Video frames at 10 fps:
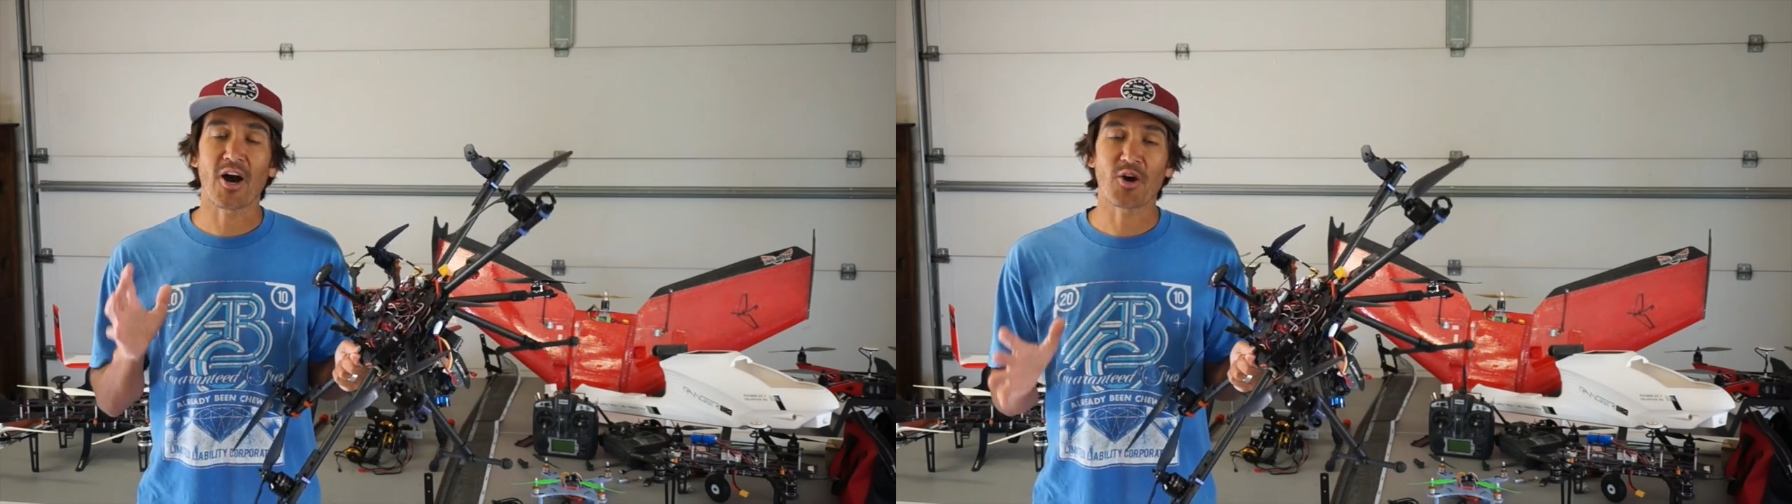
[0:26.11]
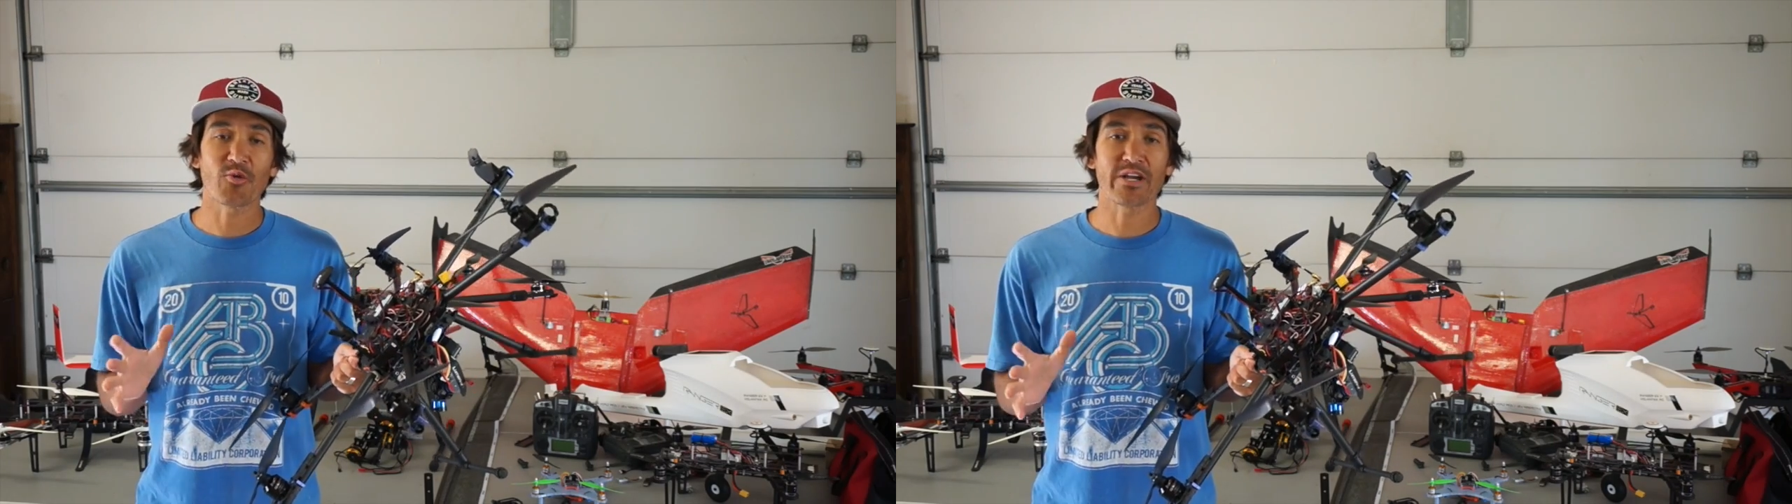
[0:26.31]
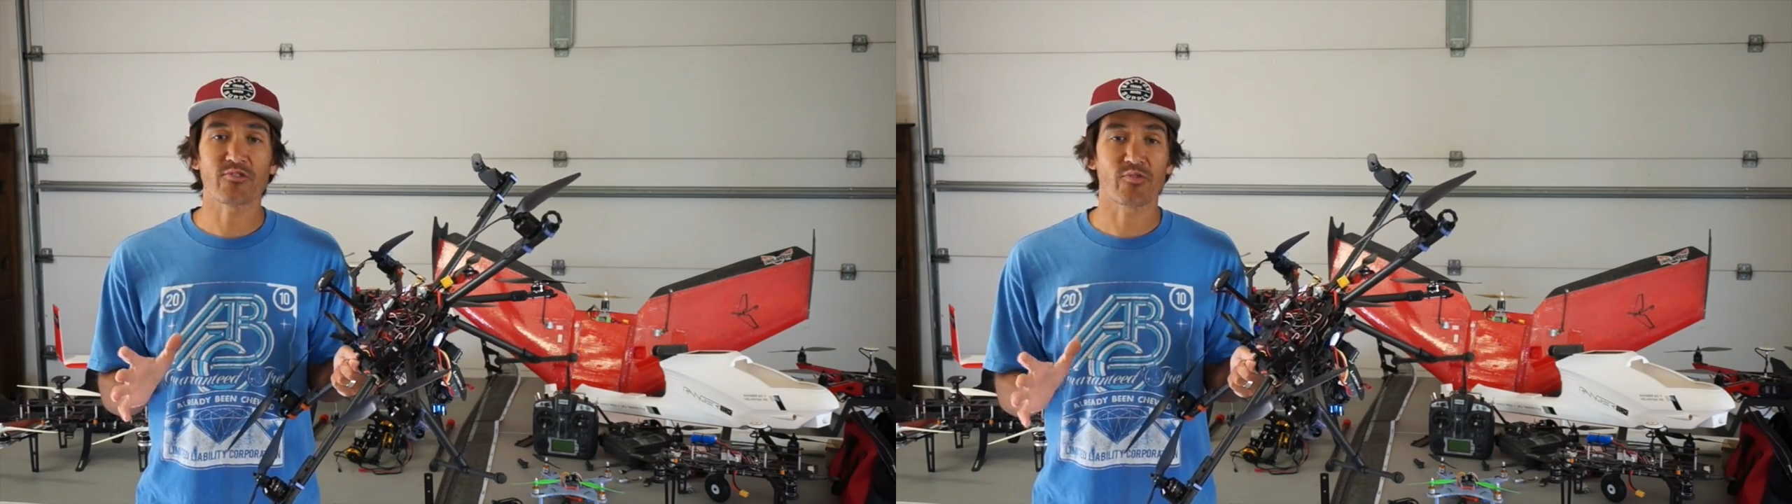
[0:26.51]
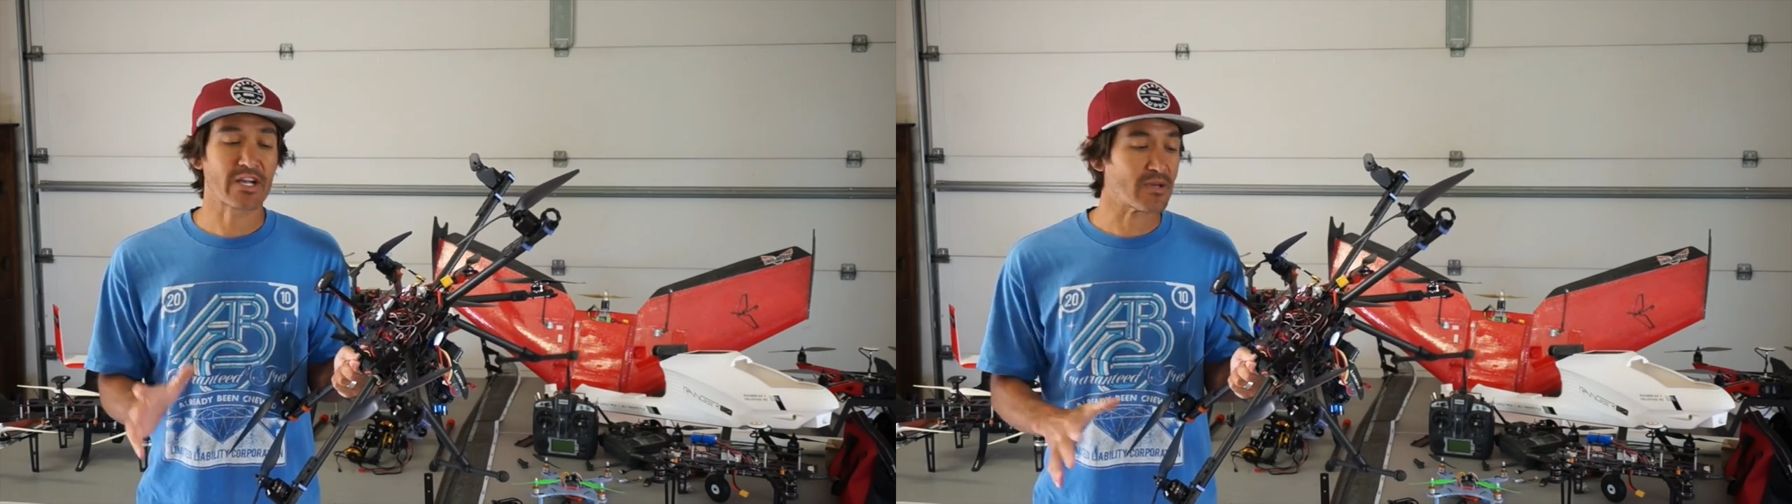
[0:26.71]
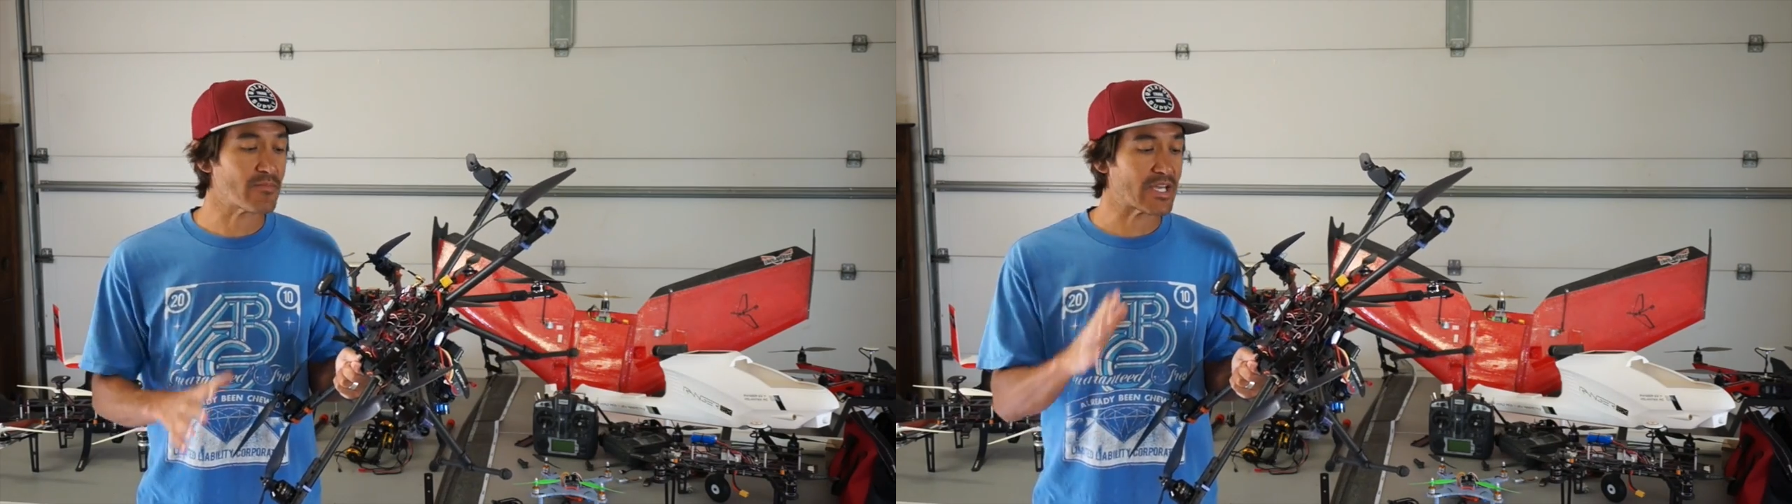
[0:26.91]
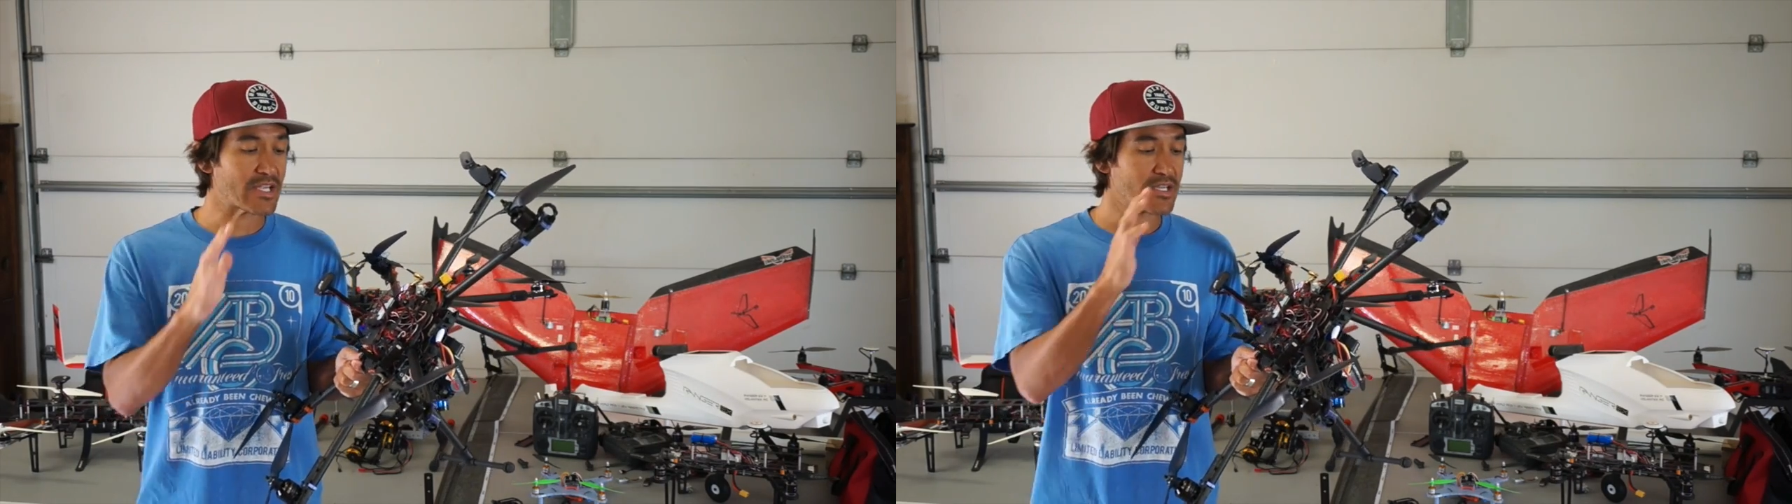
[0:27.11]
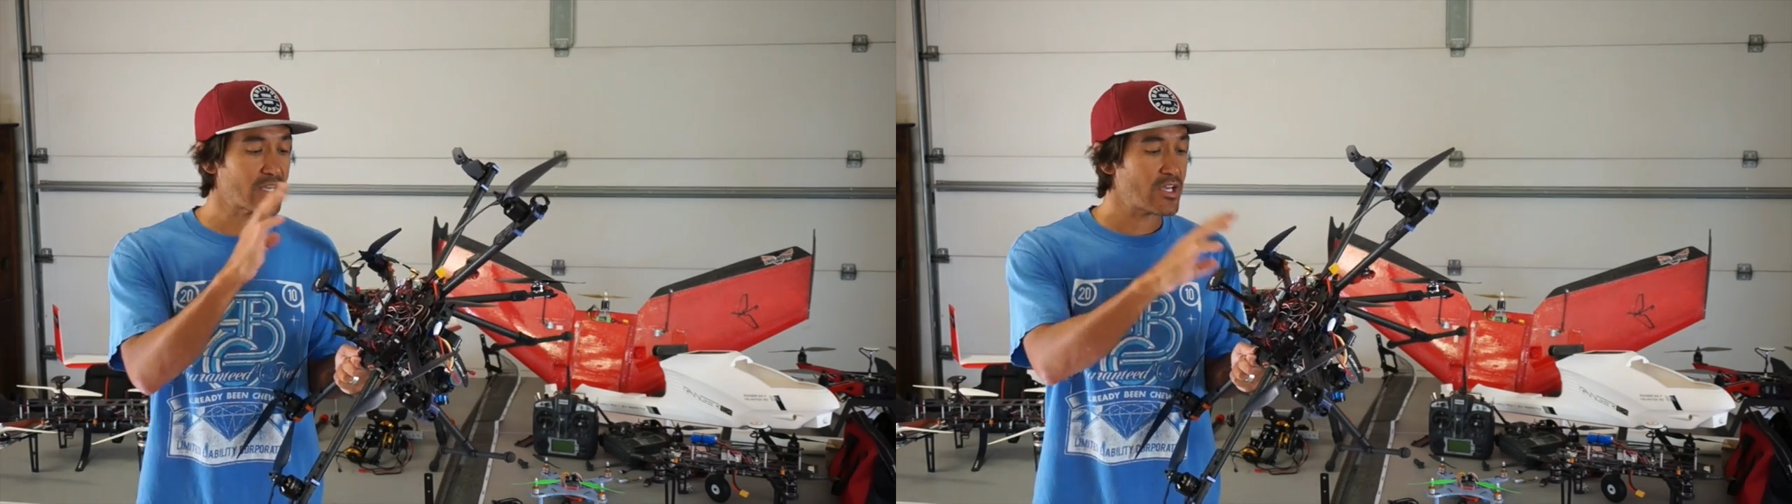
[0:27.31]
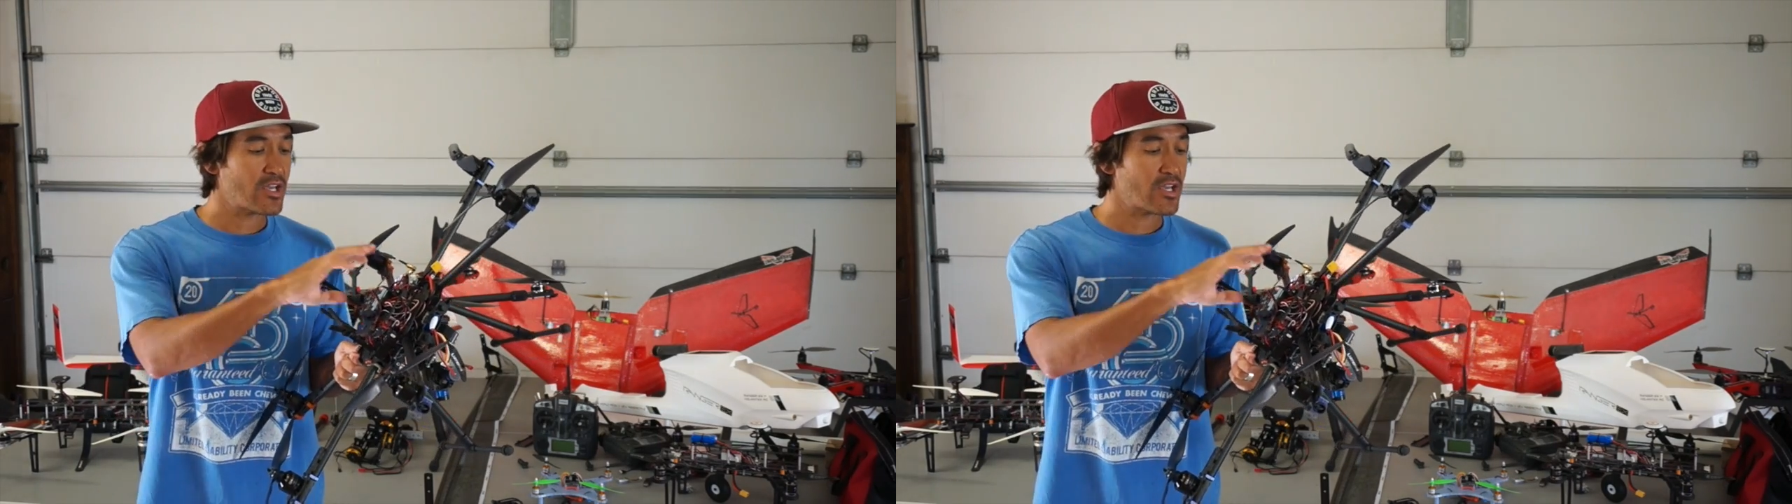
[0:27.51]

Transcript: always recommend